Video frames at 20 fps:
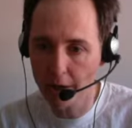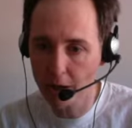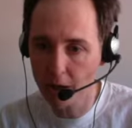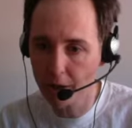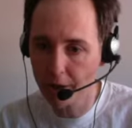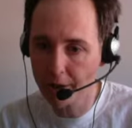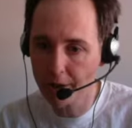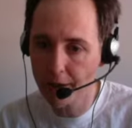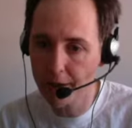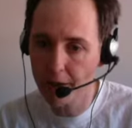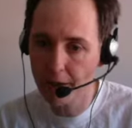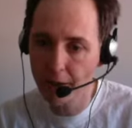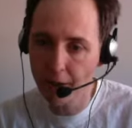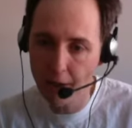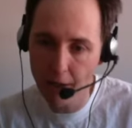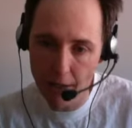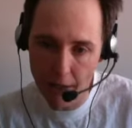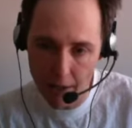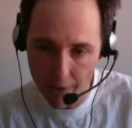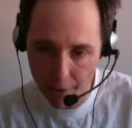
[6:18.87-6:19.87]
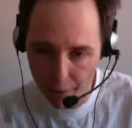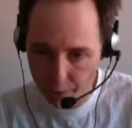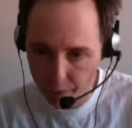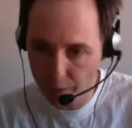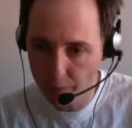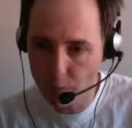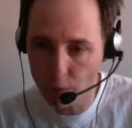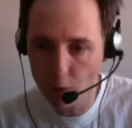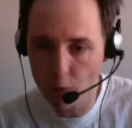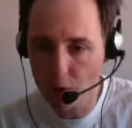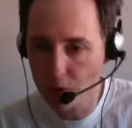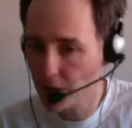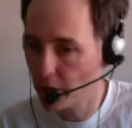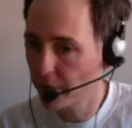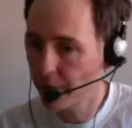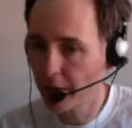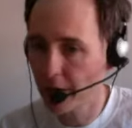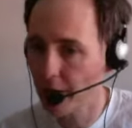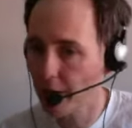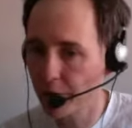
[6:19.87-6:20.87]
I got it now. Our 3 rules. Don't
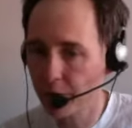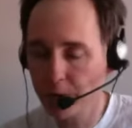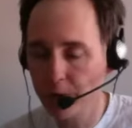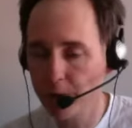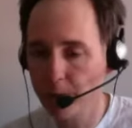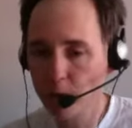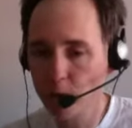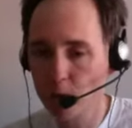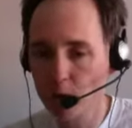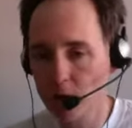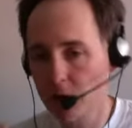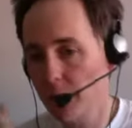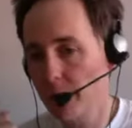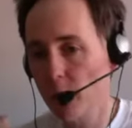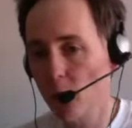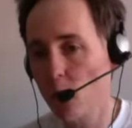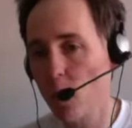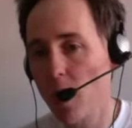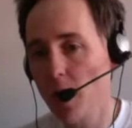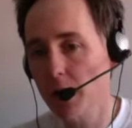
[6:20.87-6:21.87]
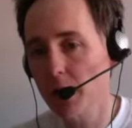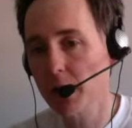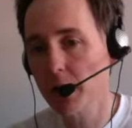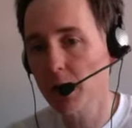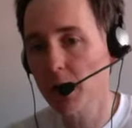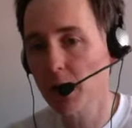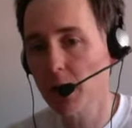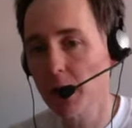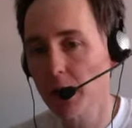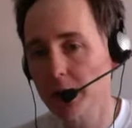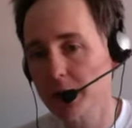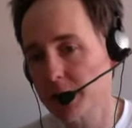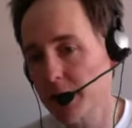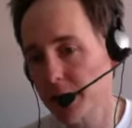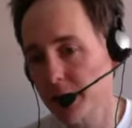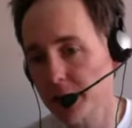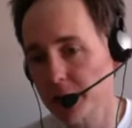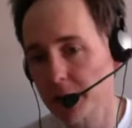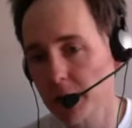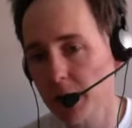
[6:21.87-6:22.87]
forget our 3 rules. Number 1,
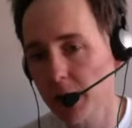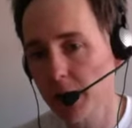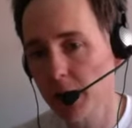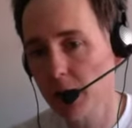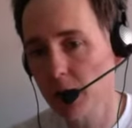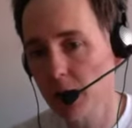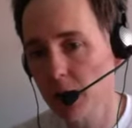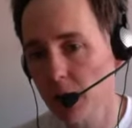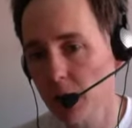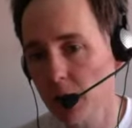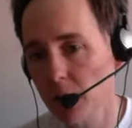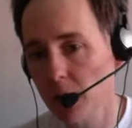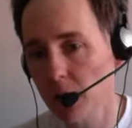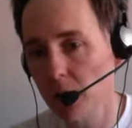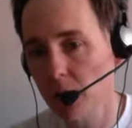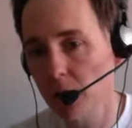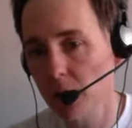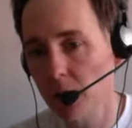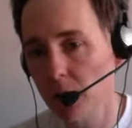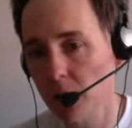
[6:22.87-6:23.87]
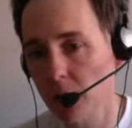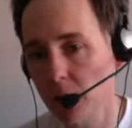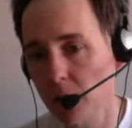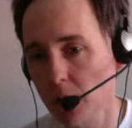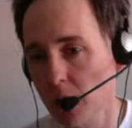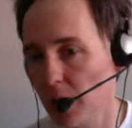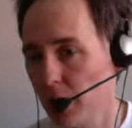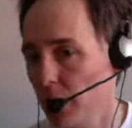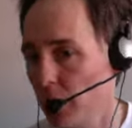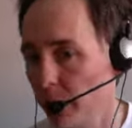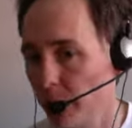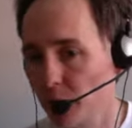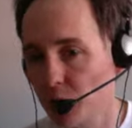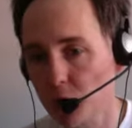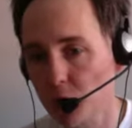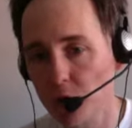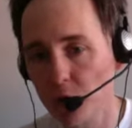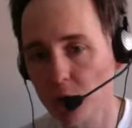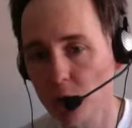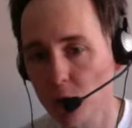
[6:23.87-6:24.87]
set the scene. Number
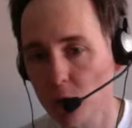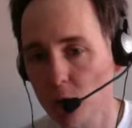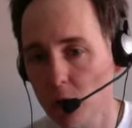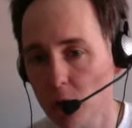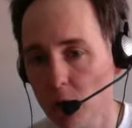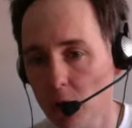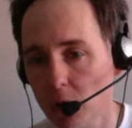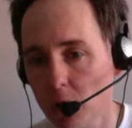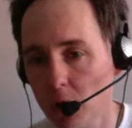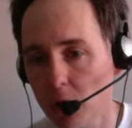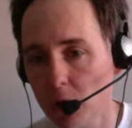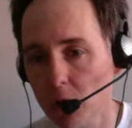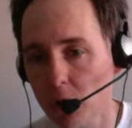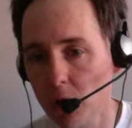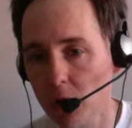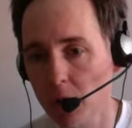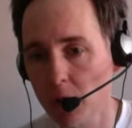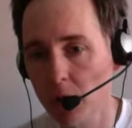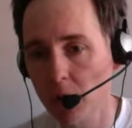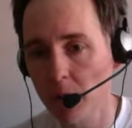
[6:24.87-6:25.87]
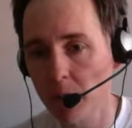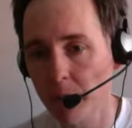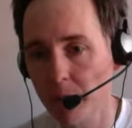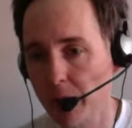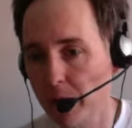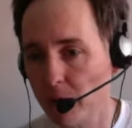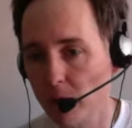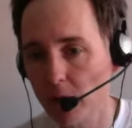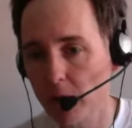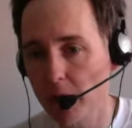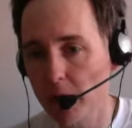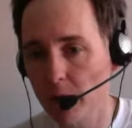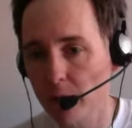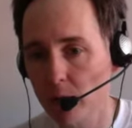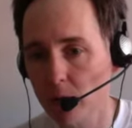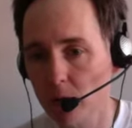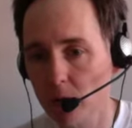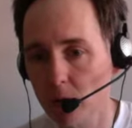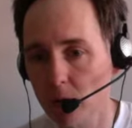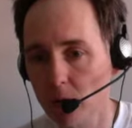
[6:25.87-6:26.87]
2, be
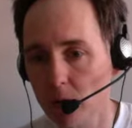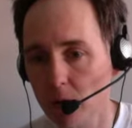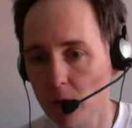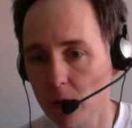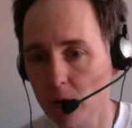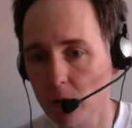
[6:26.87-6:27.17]
relatable.